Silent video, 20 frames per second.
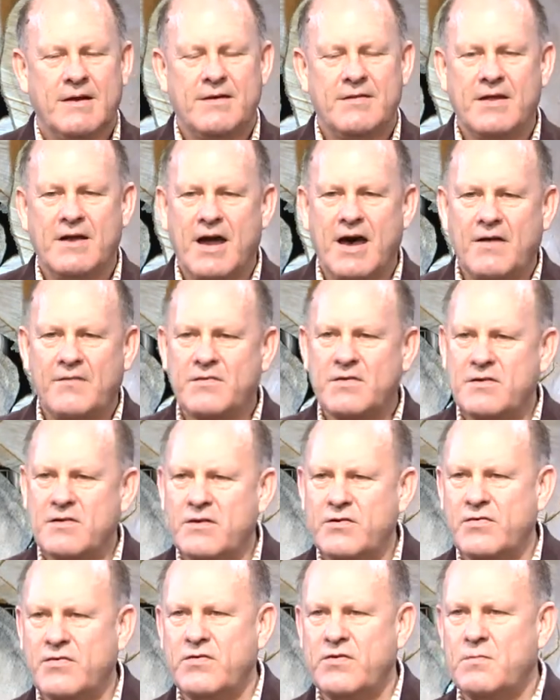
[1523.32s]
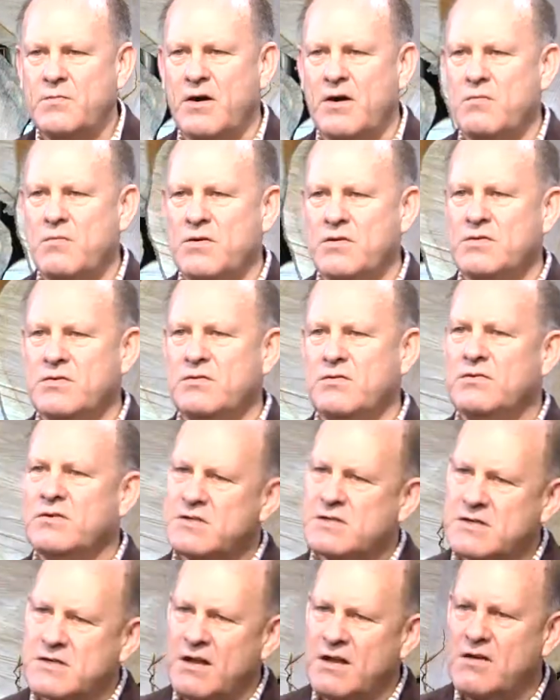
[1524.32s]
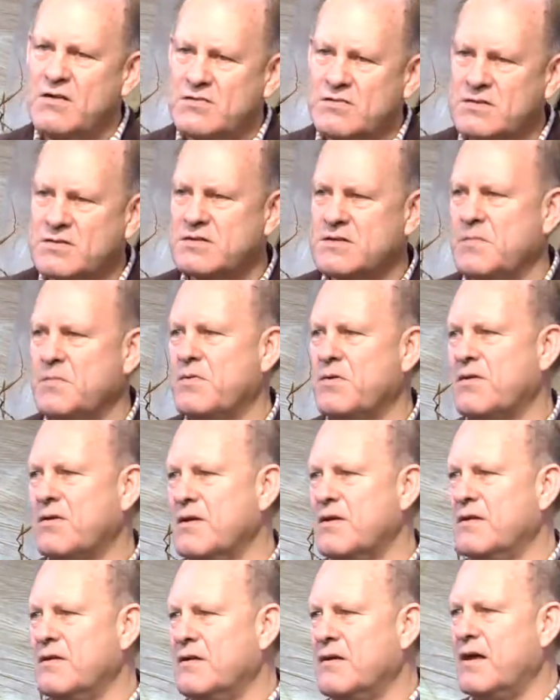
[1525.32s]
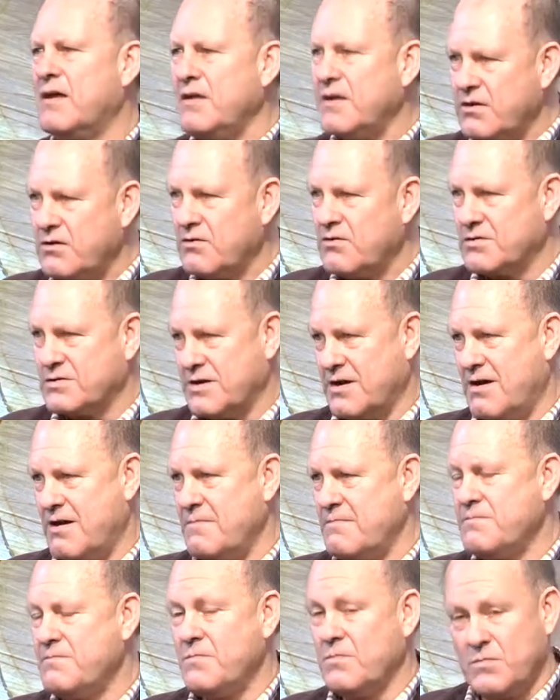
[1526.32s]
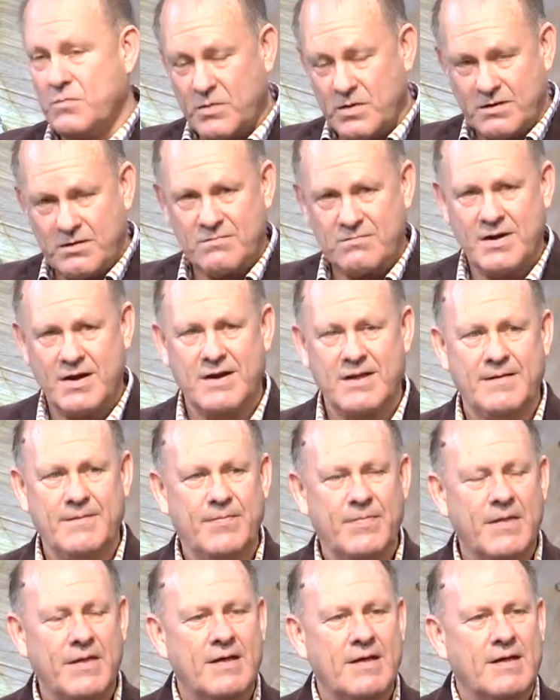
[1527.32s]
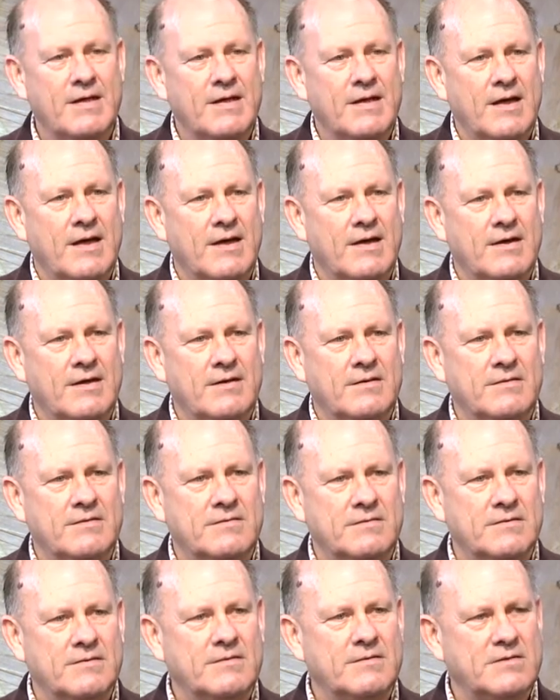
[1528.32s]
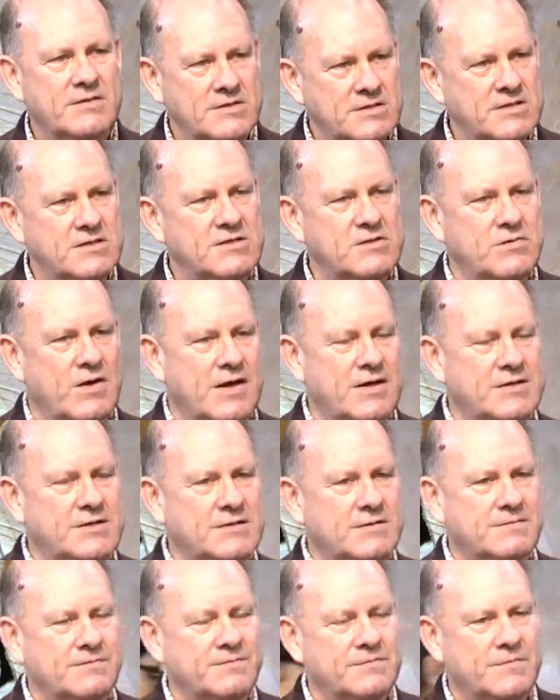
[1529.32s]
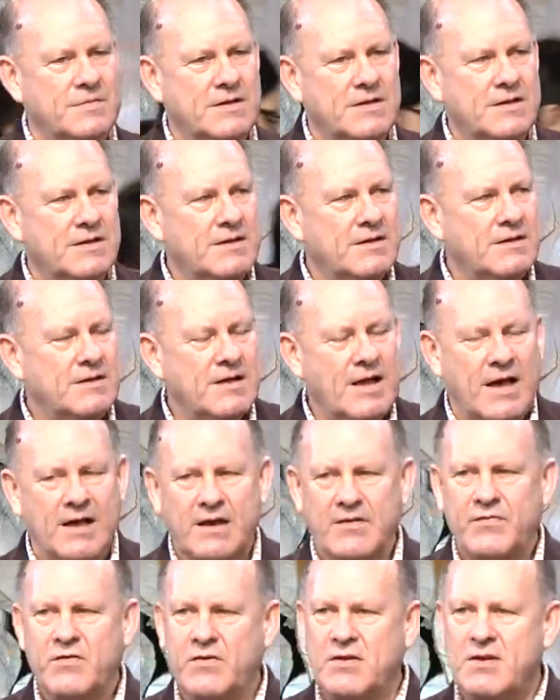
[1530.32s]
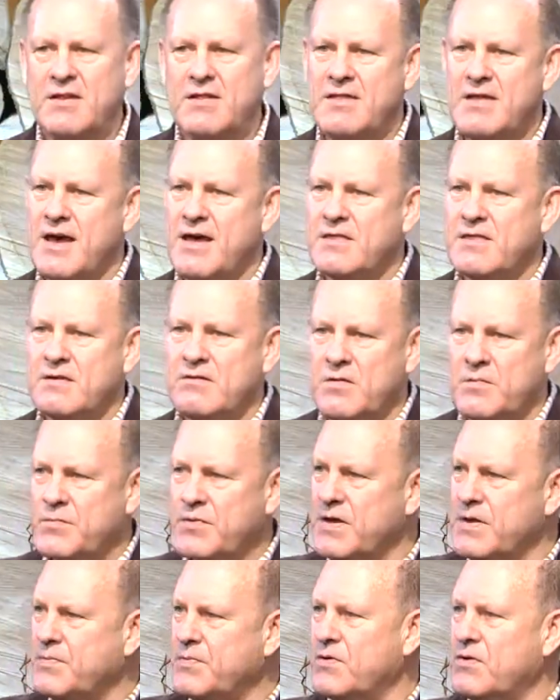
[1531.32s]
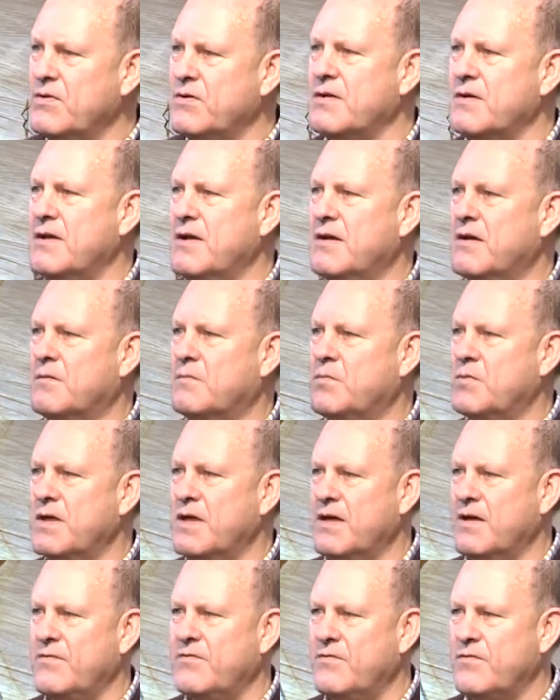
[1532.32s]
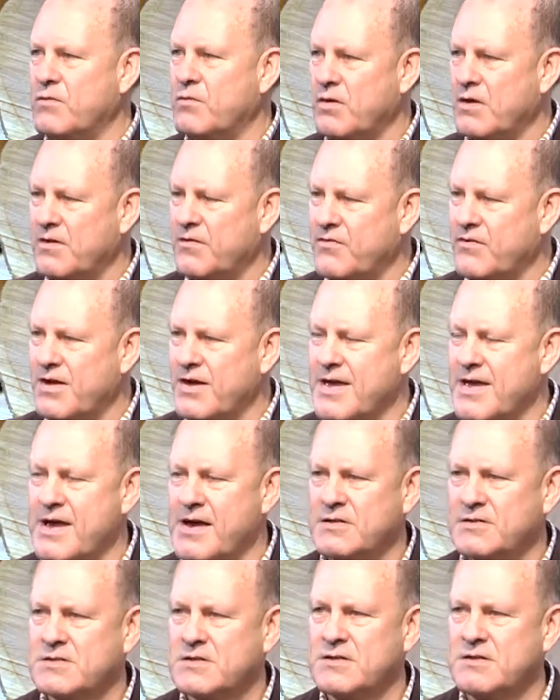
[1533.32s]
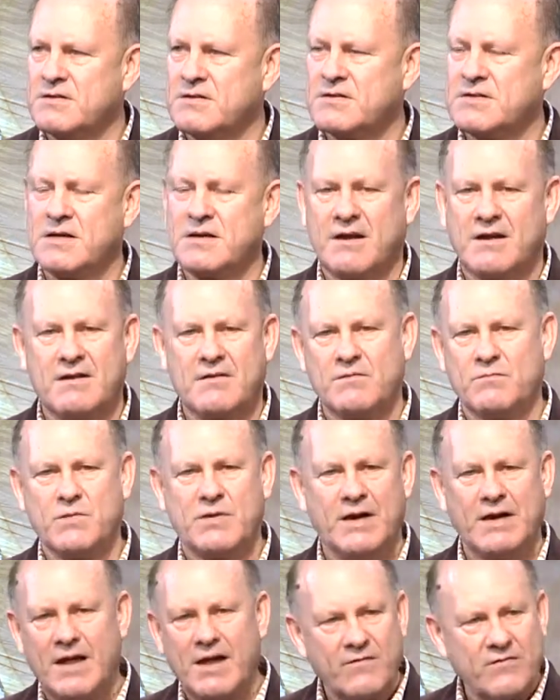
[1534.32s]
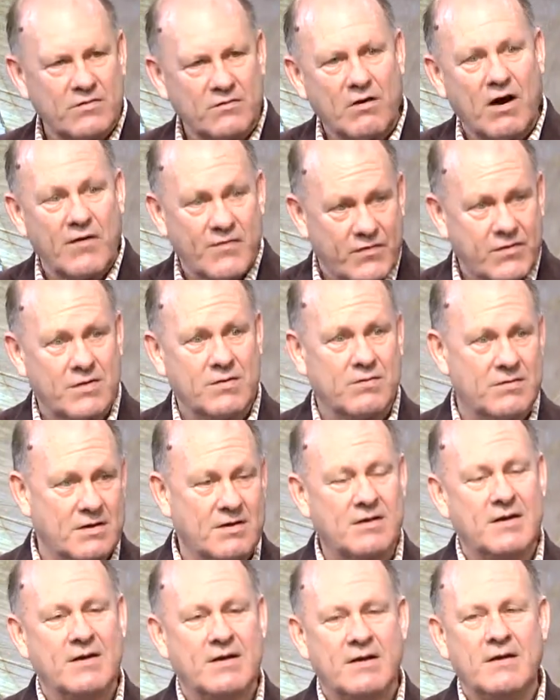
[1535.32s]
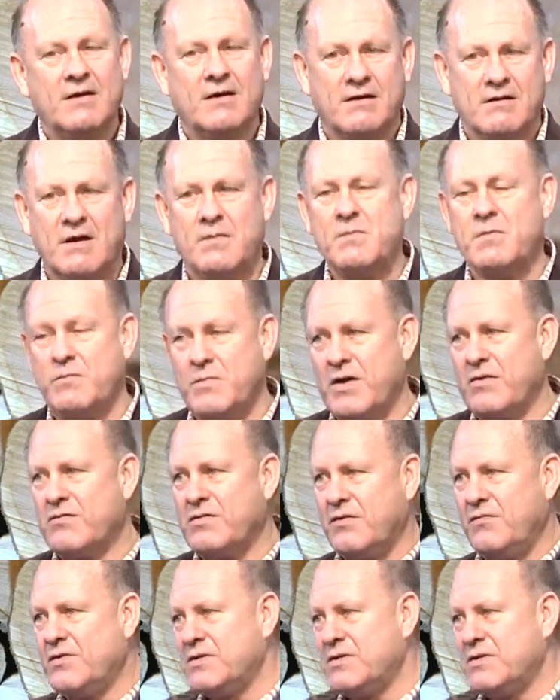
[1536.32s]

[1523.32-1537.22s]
And then after this, you might want to disclose to somebody in your time, when you're ready, uh, this situation. And if you did that, there are people who can help. We have qualified counsellors, and I'd, we'd love to offer you a, a complimentary